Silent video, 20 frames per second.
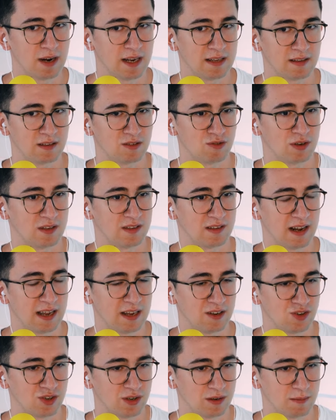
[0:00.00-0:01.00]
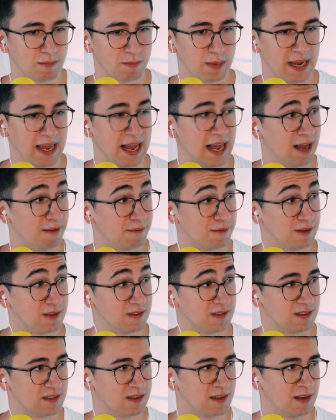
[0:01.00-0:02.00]
read a translation by
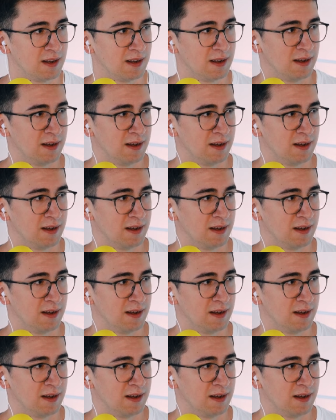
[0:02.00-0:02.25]
Hafiz,